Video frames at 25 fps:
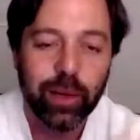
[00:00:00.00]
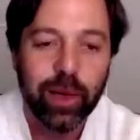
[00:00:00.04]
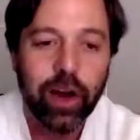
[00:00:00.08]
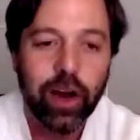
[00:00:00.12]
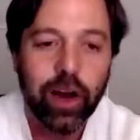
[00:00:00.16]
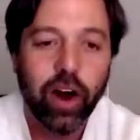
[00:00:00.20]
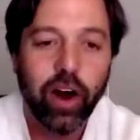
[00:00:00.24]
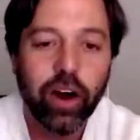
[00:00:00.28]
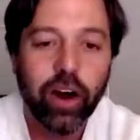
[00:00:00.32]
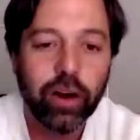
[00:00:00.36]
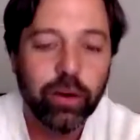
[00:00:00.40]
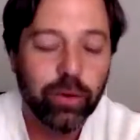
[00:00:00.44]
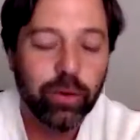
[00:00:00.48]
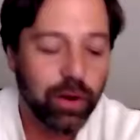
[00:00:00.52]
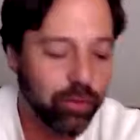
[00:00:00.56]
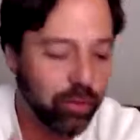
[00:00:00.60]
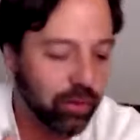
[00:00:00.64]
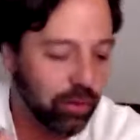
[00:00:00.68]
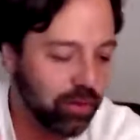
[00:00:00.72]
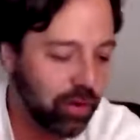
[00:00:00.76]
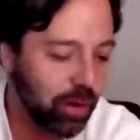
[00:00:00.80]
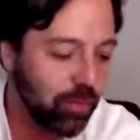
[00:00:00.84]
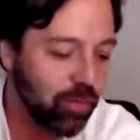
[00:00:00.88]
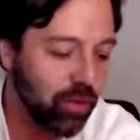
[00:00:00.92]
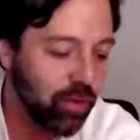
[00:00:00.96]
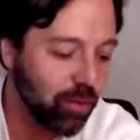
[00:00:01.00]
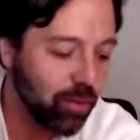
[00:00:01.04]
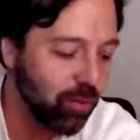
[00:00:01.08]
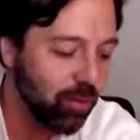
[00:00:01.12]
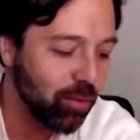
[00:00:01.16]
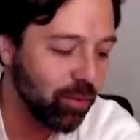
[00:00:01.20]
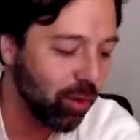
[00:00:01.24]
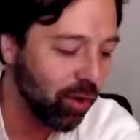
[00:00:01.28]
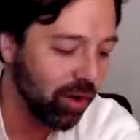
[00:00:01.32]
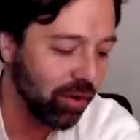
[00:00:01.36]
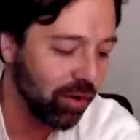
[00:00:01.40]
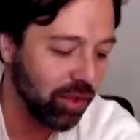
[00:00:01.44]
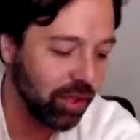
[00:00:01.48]
hungry for something
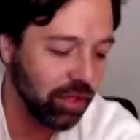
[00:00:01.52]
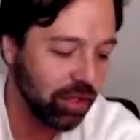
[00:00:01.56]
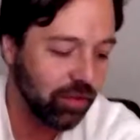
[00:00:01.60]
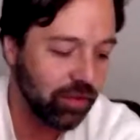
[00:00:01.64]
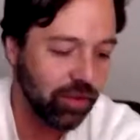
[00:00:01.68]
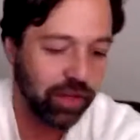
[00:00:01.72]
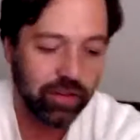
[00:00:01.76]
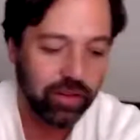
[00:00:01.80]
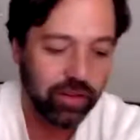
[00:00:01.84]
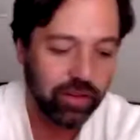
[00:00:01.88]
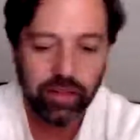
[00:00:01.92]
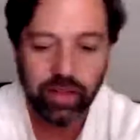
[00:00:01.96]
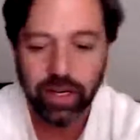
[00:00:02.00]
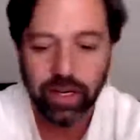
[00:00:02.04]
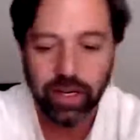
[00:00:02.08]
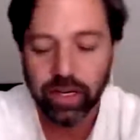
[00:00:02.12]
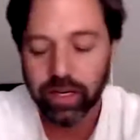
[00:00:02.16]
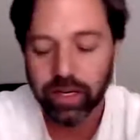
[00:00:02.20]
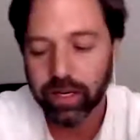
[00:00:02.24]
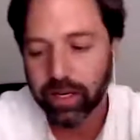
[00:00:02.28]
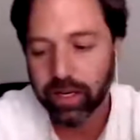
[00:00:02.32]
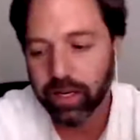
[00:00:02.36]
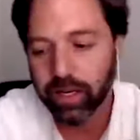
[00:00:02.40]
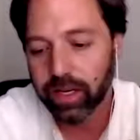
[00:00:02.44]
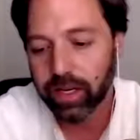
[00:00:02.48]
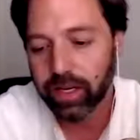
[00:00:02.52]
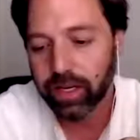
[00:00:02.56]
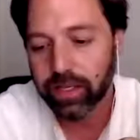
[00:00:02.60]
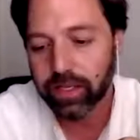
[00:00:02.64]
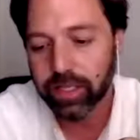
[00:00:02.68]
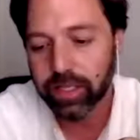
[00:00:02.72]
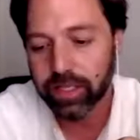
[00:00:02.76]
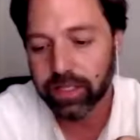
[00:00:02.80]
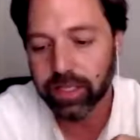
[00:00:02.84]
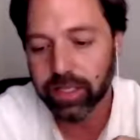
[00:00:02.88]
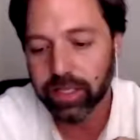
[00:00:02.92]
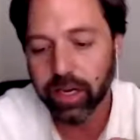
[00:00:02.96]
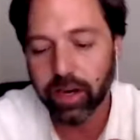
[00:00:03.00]
more than just the
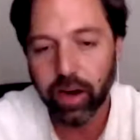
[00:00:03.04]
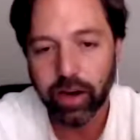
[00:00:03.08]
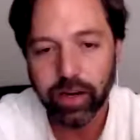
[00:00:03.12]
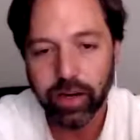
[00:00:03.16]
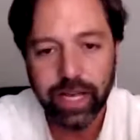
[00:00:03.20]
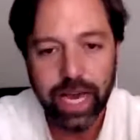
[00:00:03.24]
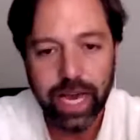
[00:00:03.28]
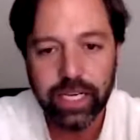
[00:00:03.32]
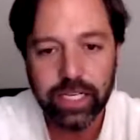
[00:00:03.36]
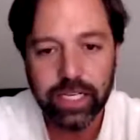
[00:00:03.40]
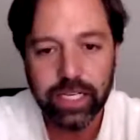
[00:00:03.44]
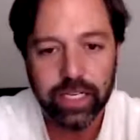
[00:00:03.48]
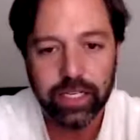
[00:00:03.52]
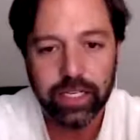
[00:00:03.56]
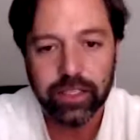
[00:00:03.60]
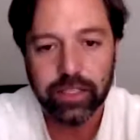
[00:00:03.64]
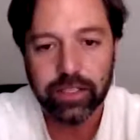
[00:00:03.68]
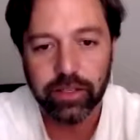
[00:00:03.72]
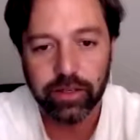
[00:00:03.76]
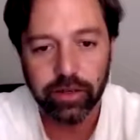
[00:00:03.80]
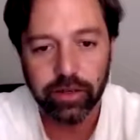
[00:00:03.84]
Kardashians,